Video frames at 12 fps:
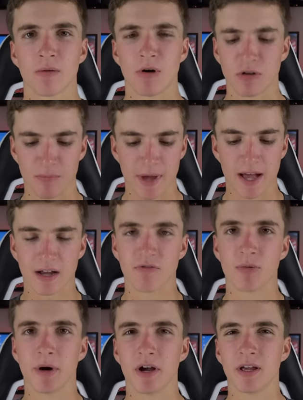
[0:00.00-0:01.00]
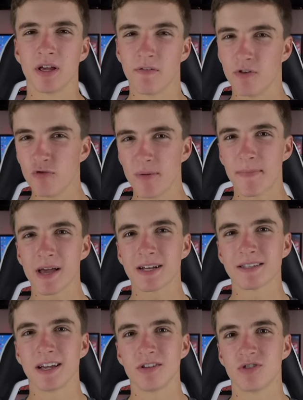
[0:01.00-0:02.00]
Welcome back everybody. If you've been
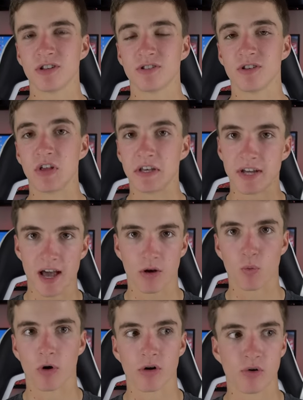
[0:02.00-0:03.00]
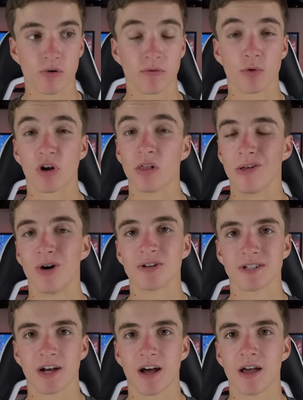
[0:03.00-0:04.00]
paying attention to the tech world for a
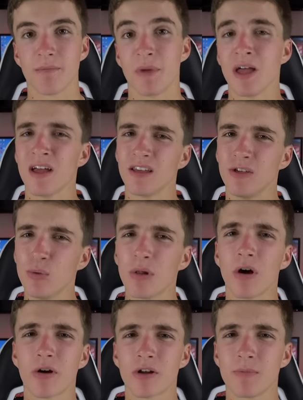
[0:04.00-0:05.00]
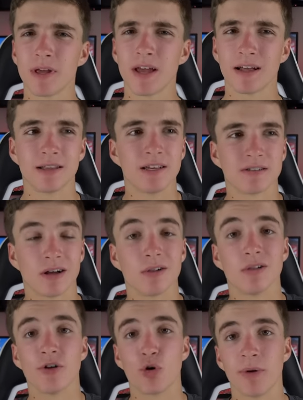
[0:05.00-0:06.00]
long time, you will already be at least a
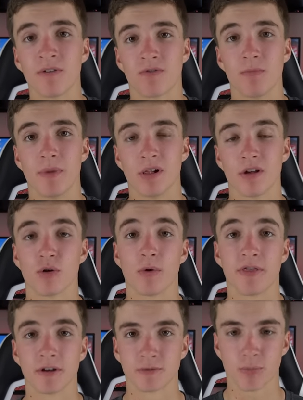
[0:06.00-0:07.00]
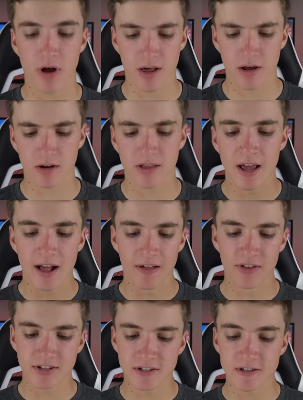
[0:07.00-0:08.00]
little bit familiar with this product,
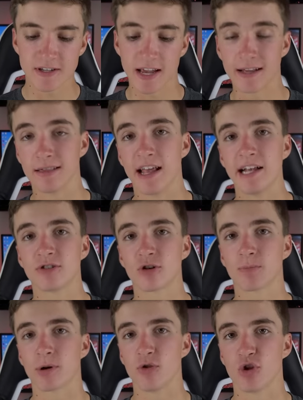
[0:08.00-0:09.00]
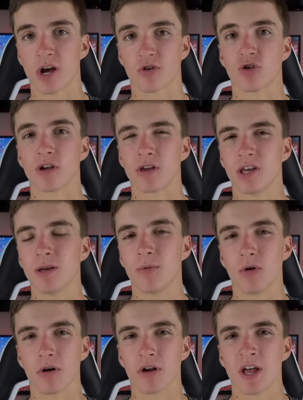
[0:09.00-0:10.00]
this is a laser projection
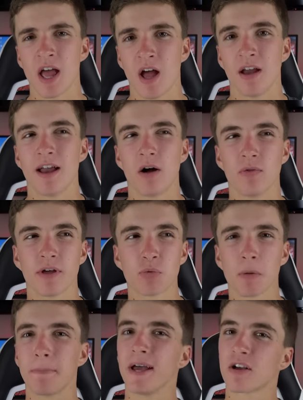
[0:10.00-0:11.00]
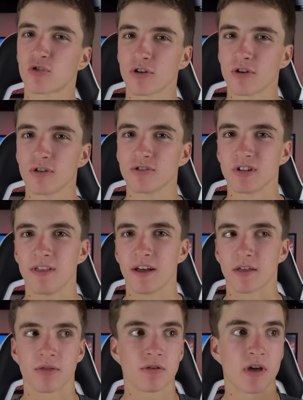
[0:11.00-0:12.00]
keyboard. Now, there were pictures and
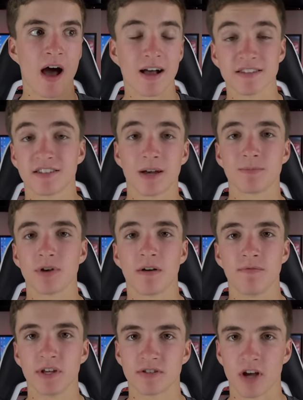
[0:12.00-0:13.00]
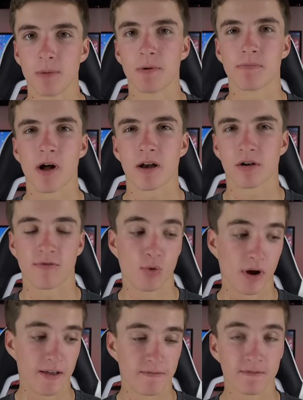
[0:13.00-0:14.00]
like concepts of this type of product
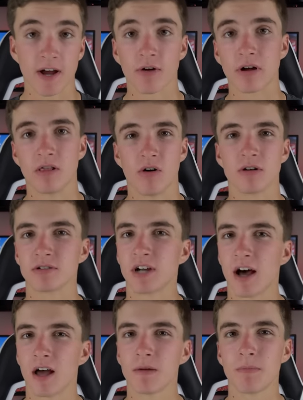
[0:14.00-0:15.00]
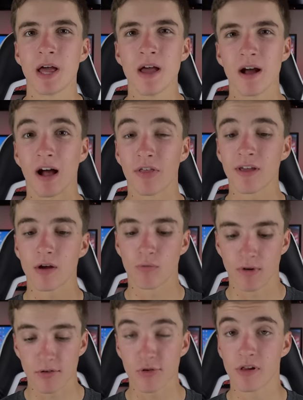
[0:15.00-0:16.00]
for a very long time. I think
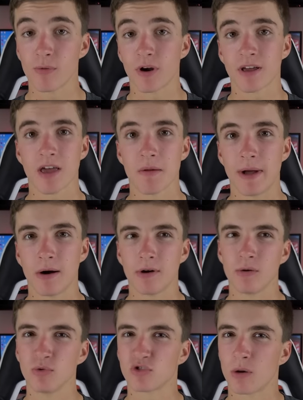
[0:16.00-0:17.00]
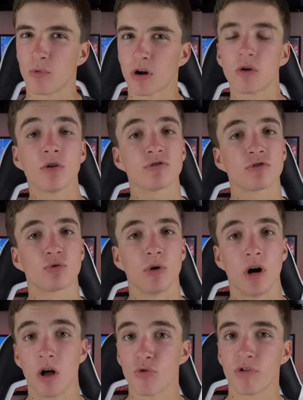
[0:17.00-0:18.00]
originally when it came out, it was somewhere closer to
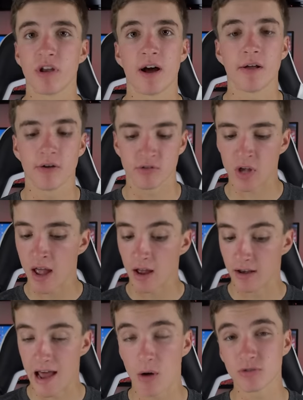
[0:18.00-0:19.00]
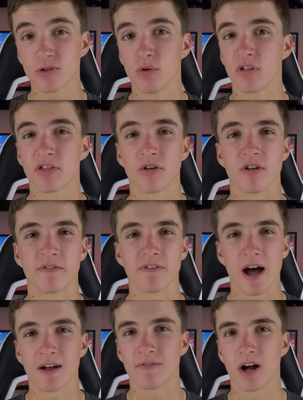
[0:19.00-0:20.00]
$100. Now it's only
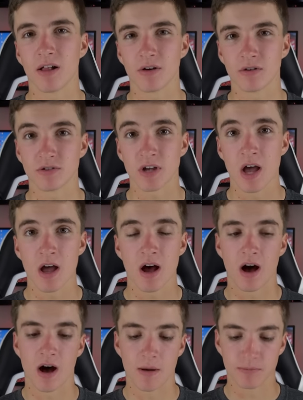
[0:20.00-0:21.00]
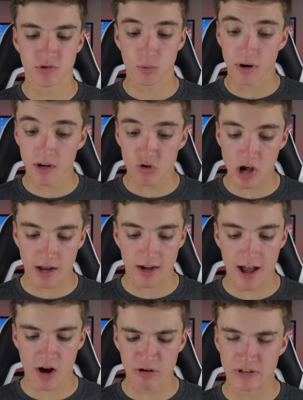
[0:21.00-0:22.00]
$35. Um, so we're gonna check
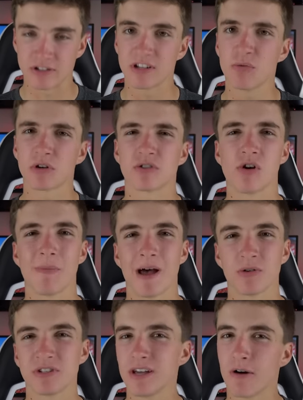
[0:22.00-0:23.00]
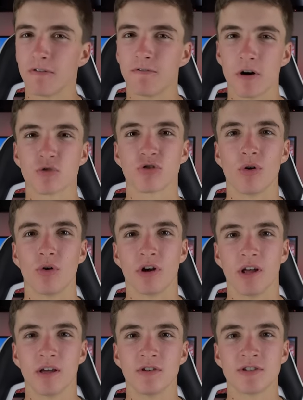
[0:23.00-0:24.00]
it out and see what it's all about, see how functional
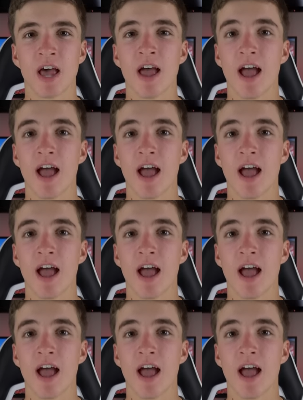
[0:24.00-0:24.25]
it is.